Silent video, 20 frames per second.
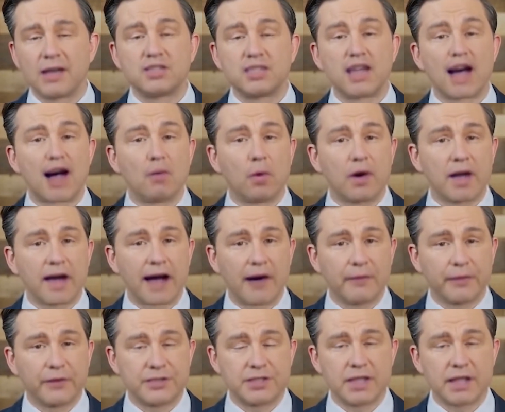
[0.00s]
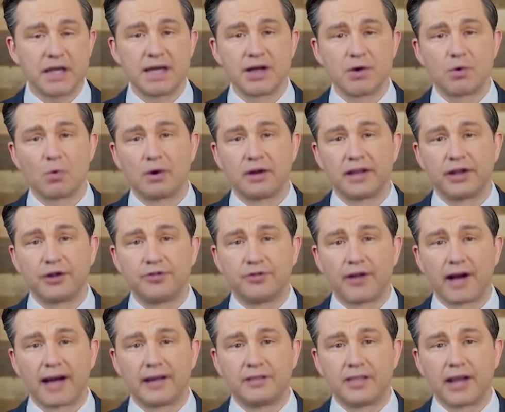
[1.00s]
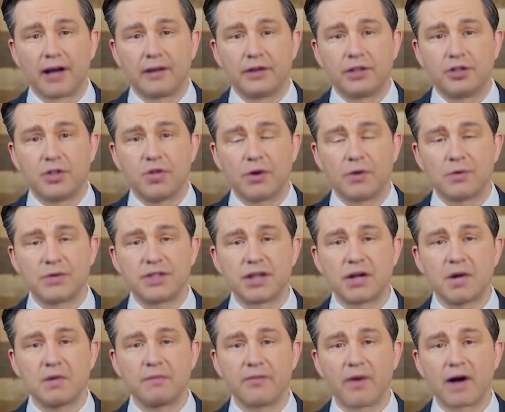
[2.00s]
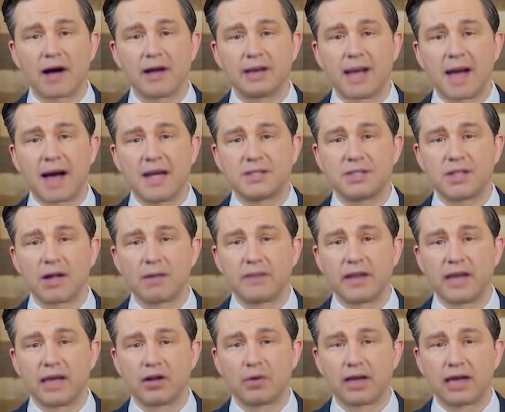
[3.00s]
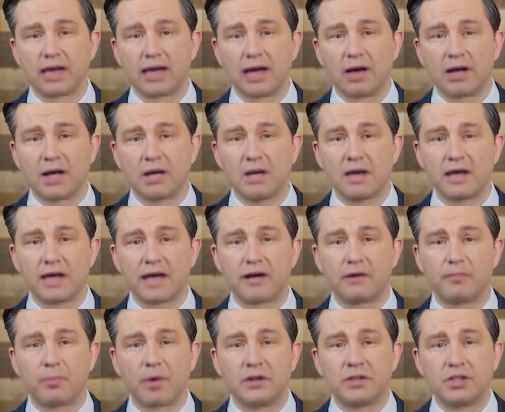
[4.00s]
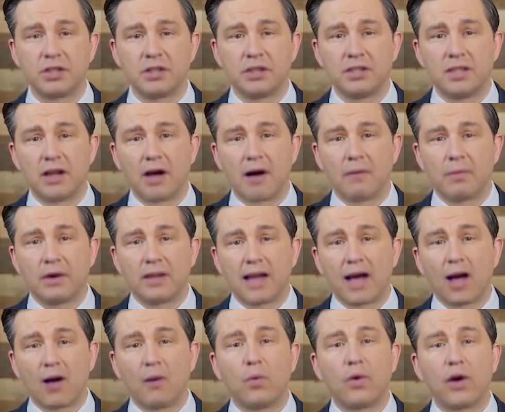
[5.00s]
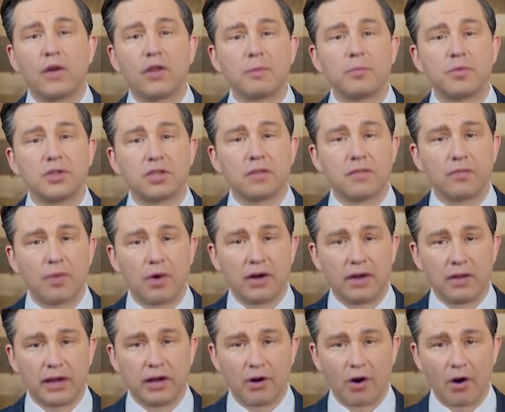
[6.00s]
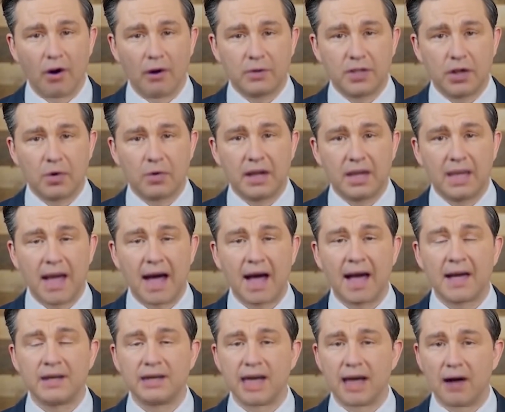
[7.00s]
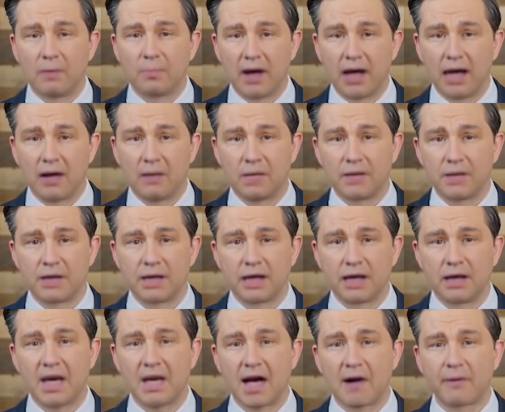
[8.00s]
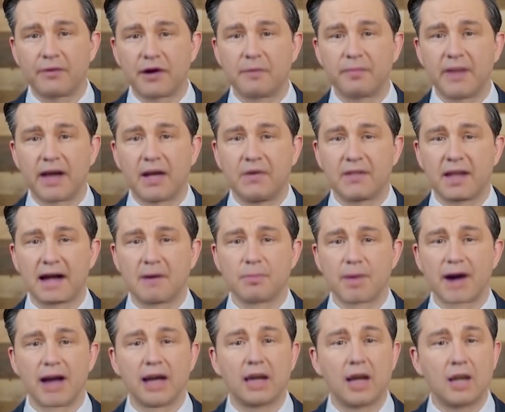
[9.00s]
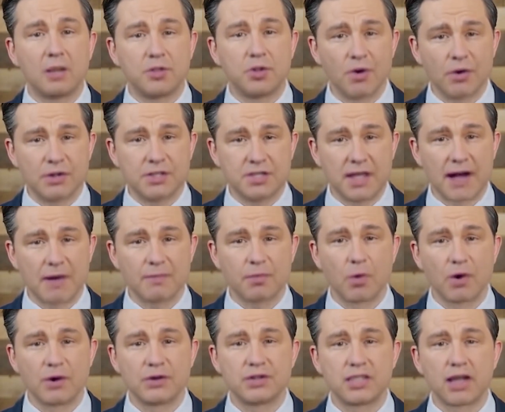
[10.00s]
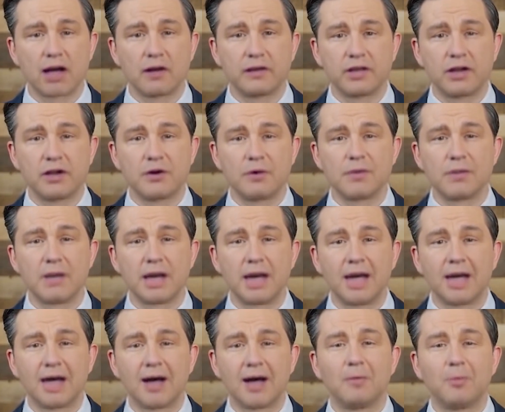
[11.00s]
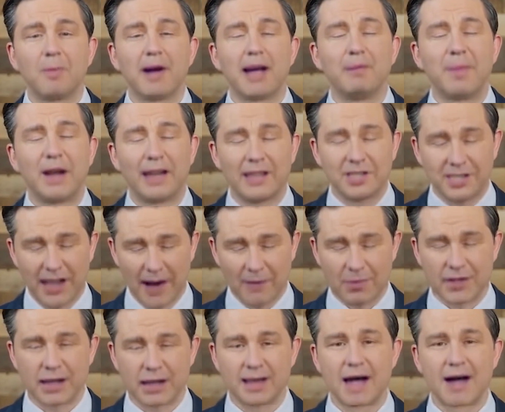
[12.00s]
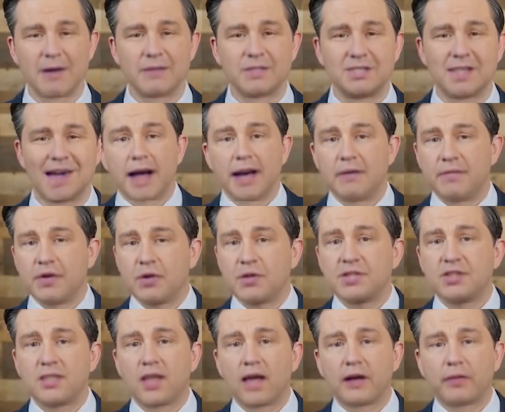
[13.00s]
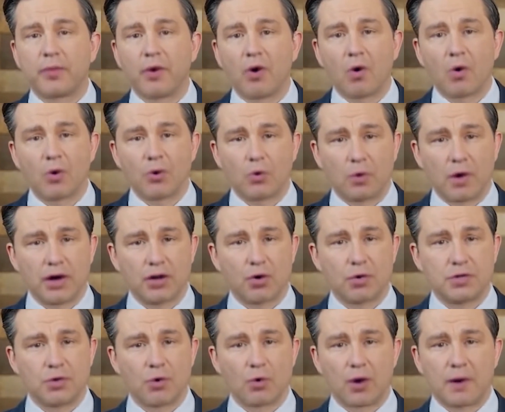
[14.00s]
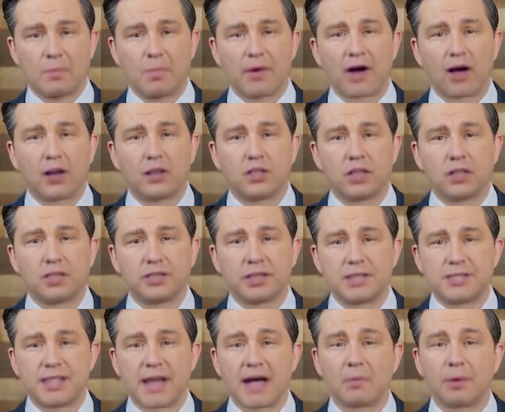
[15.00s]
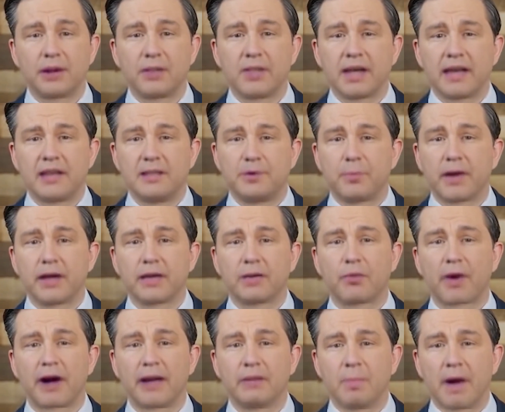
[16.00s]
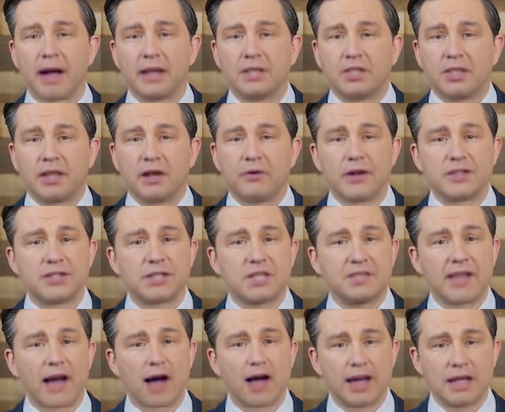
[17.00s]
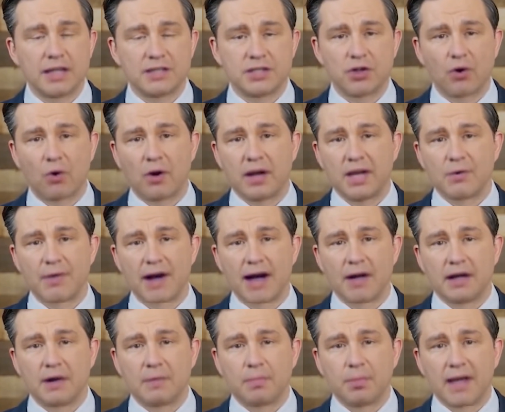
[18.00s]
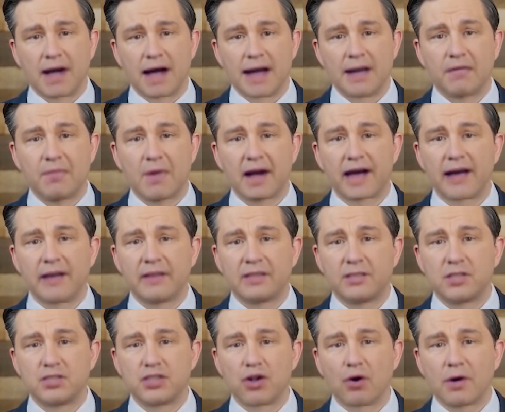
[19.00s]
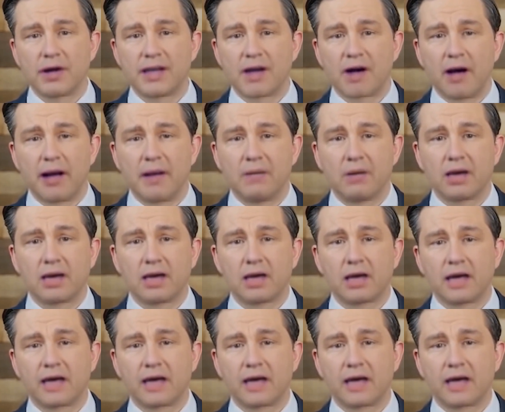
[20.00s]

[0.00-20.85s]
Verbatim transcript: Is that what happens to you when you try to tell the truth? You're broadcast on TV or pushed to the top of the algorithms, put in a Call of Duty ad campaign? How come none of that mind control stuff works on you? Maybe something outside of your same old little toy box that says everything is being run by secret societies going around in black vans is going on.